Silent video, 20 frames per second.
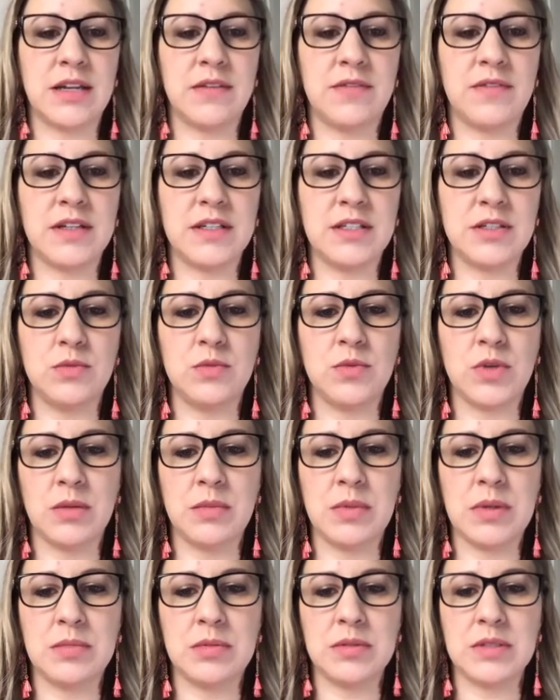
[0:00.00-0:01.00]
If I didn't want to
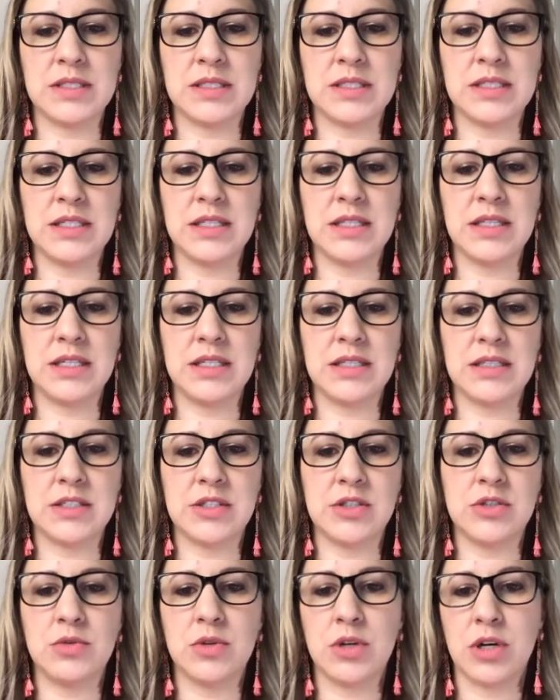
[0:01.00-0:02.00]
be able to see these
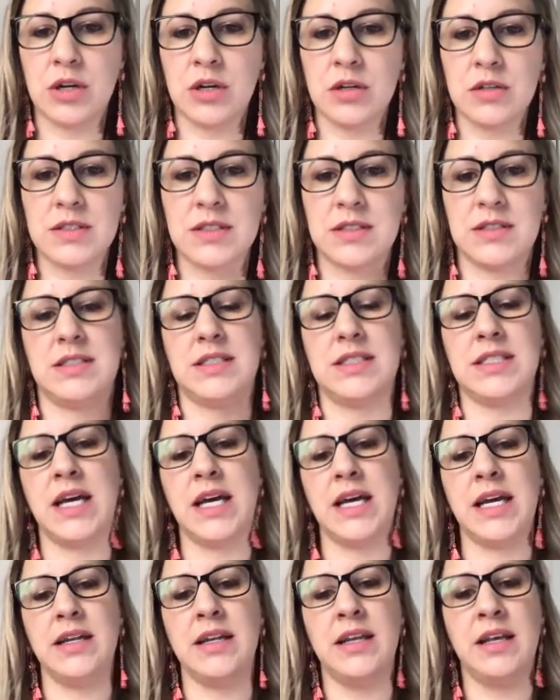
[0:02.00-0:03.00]
two cards on the
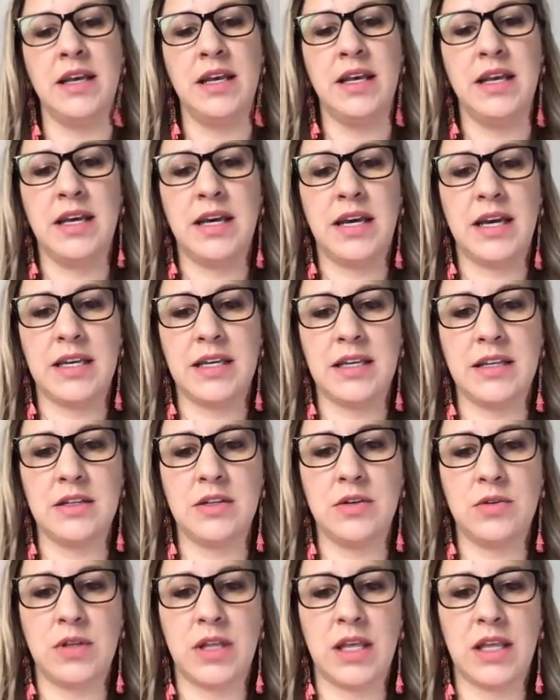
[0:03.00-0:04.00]
side, I can
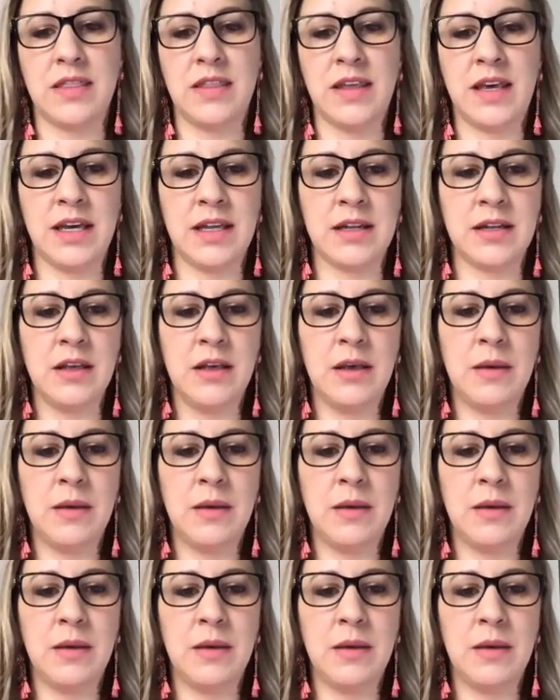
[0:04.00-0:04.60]
go like that.